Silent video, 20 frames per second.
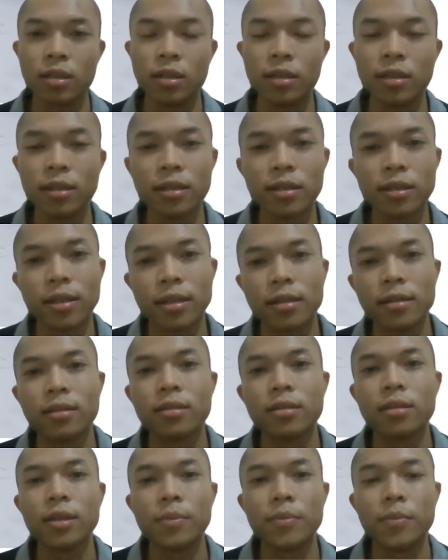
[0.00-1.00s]

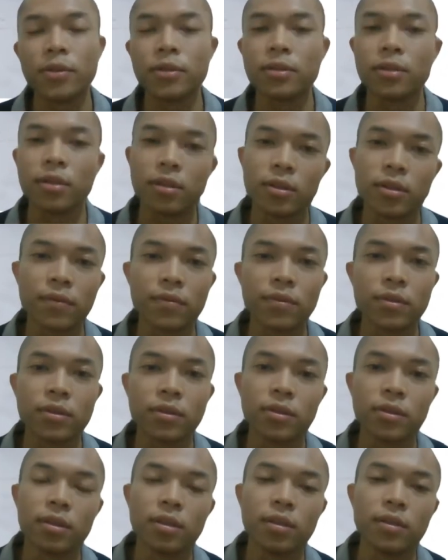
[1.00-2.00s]
indicates the presence of
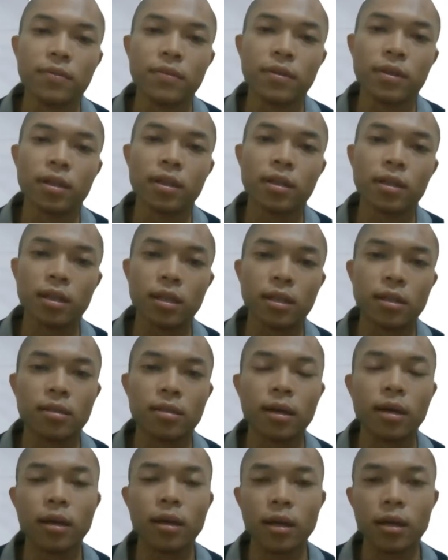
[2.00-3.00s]
student
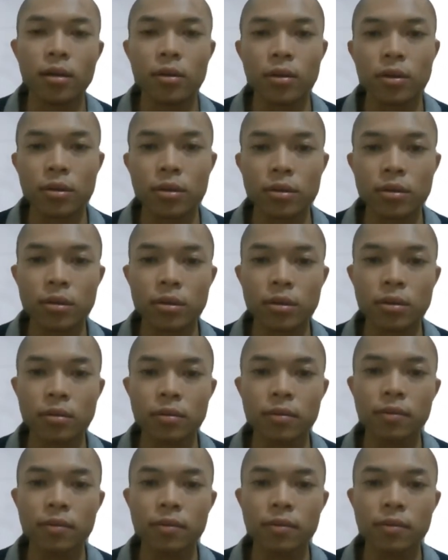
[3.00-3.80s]
difficulties and errors.